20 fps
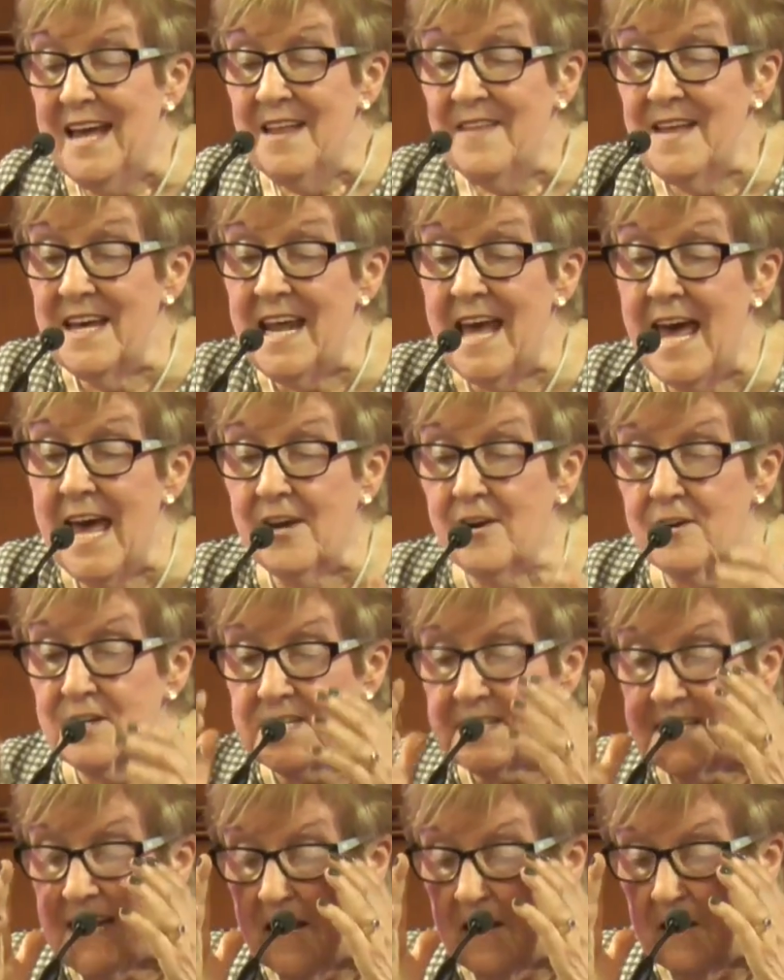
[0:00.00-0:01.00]
Then Hagar
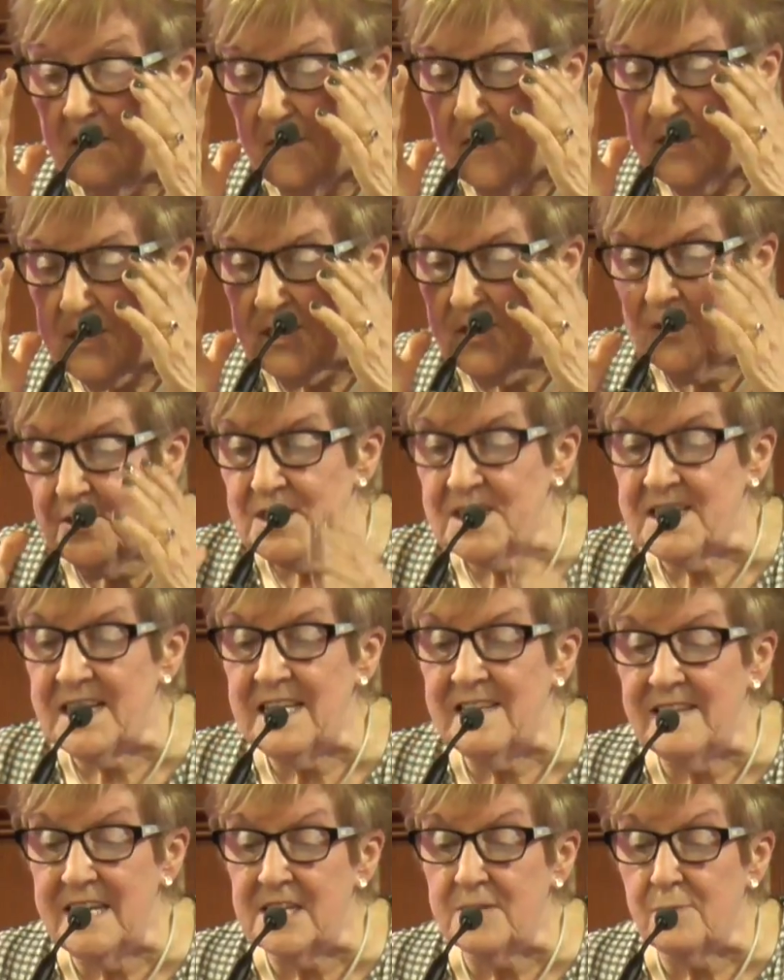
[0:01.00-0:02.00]
said in verse
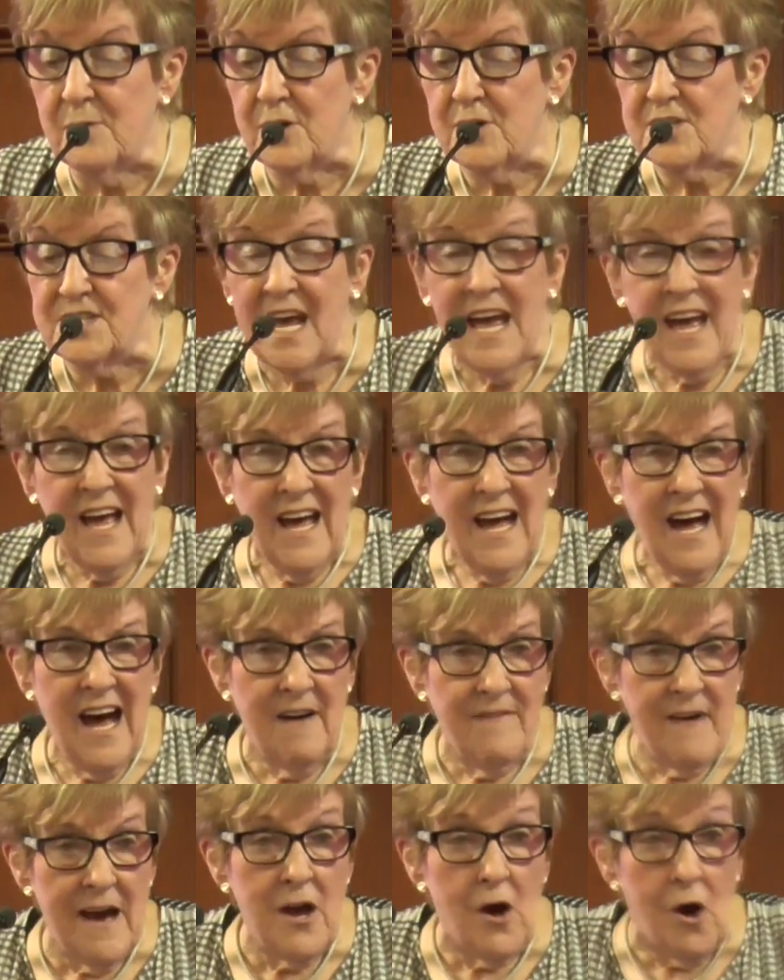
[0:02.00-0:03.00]
13 these words
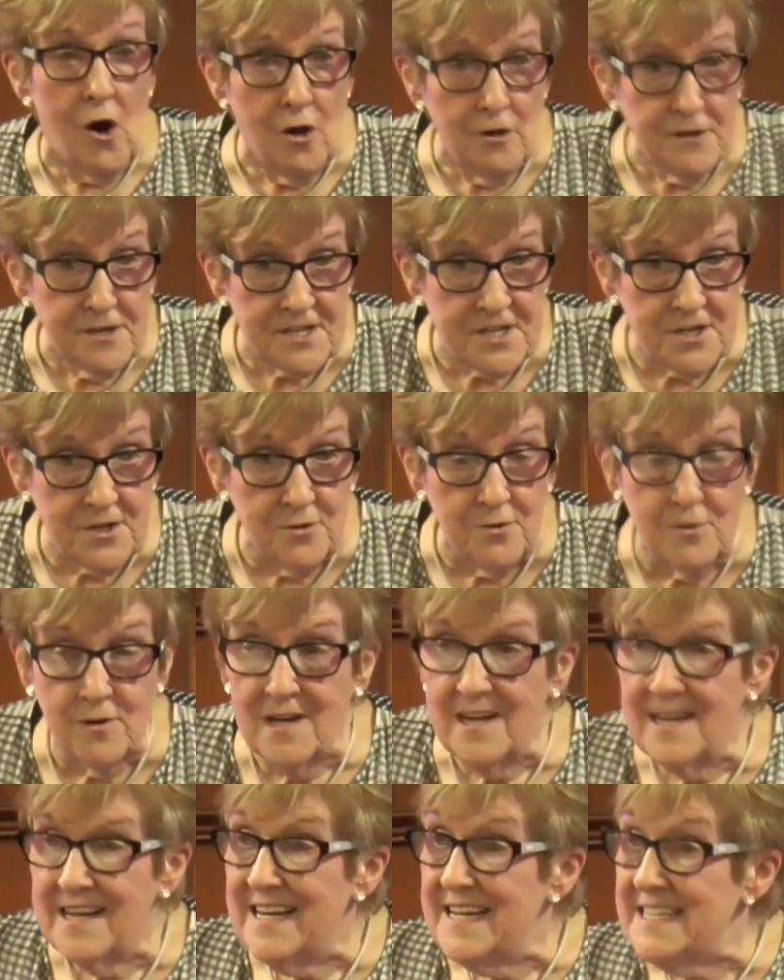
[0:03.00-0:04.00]
Have I also
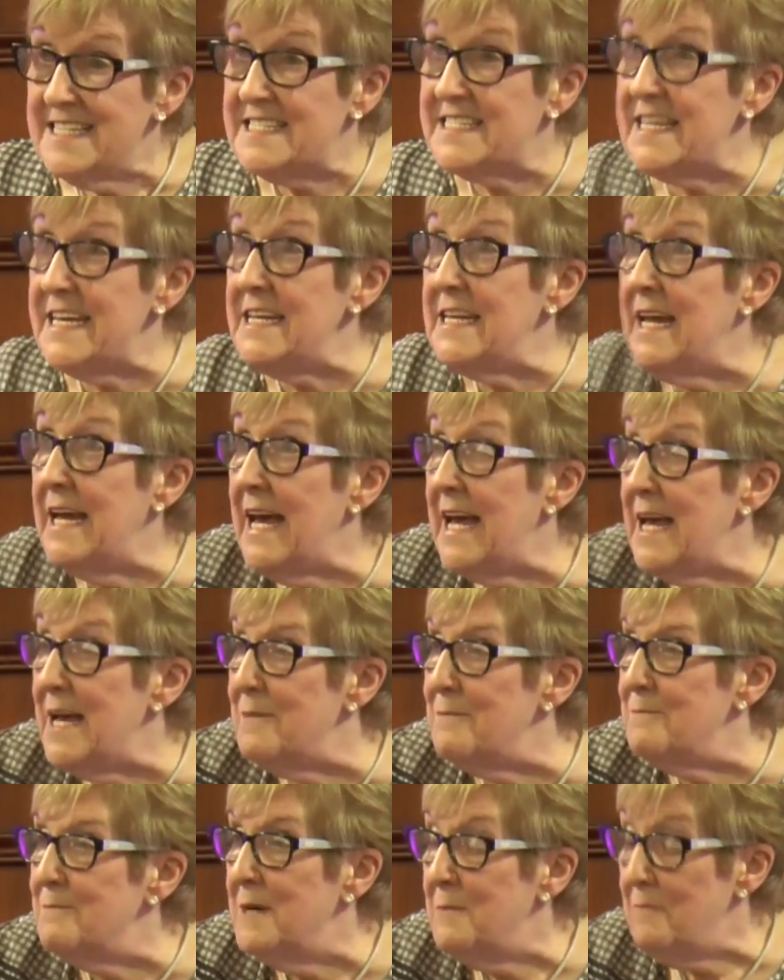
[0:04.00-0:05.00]
seen
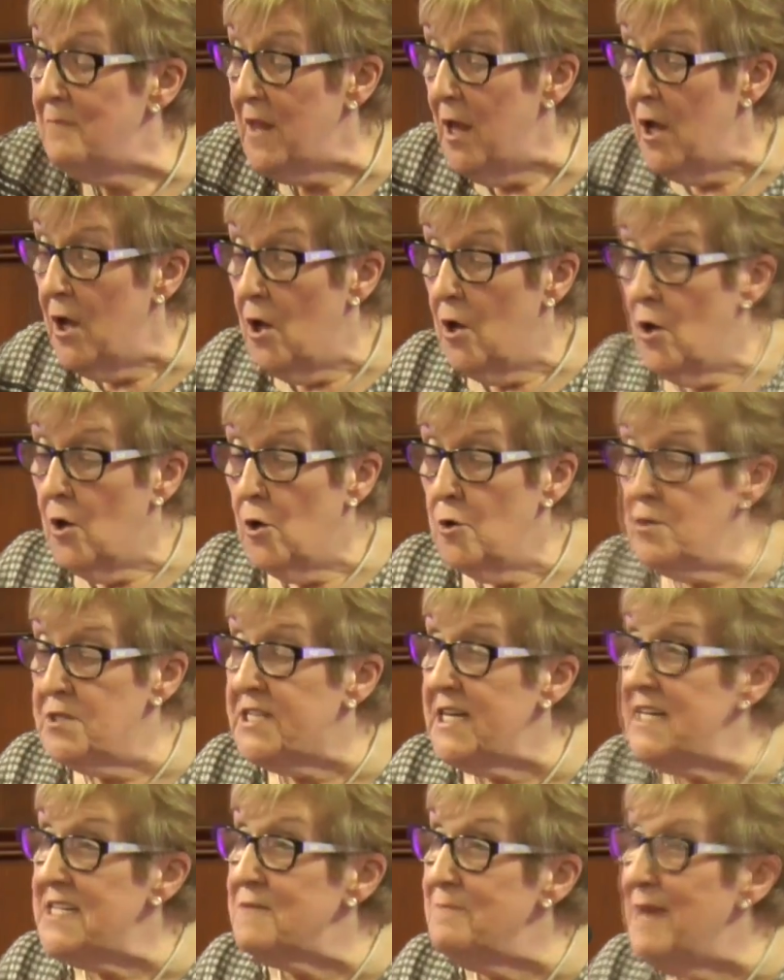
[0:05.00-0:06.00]
him who
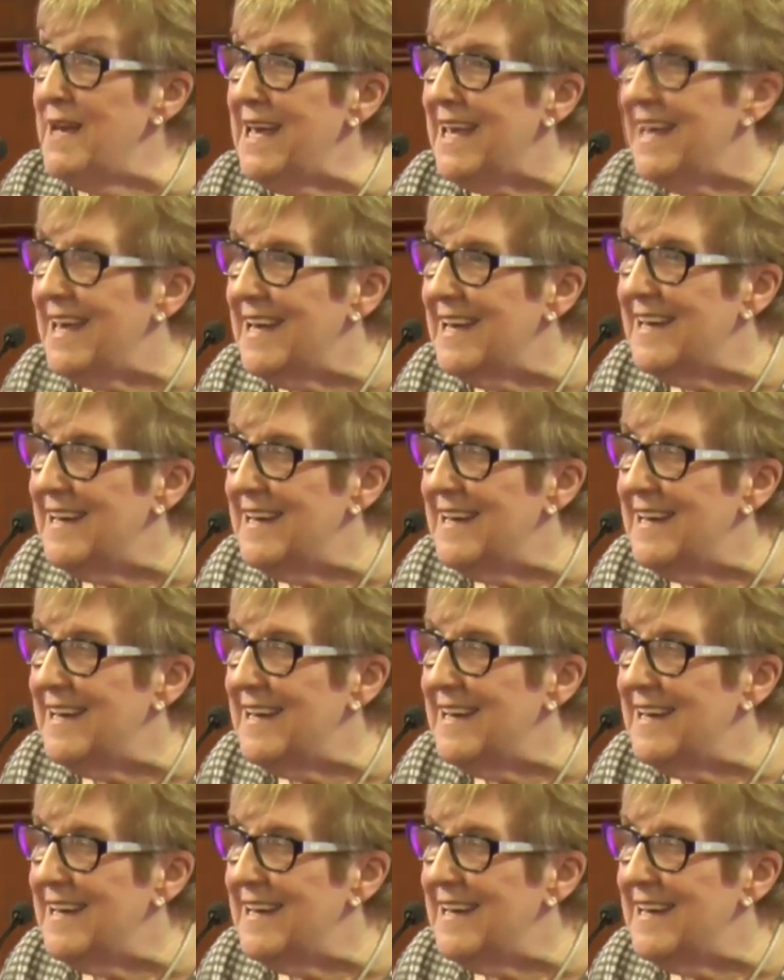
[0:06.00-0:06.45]
sees me?